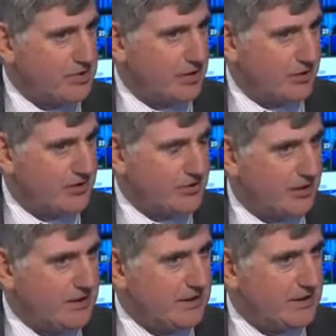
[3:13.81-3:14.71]
trying to enter
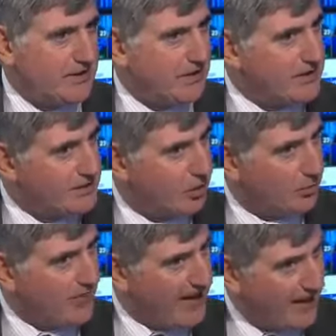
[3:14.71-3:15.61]
illegally, then they're
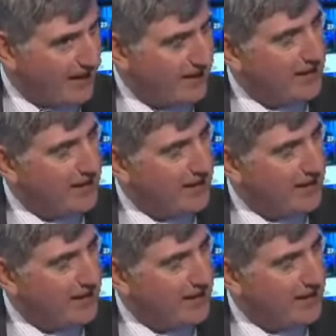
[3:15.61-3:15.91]
stopped there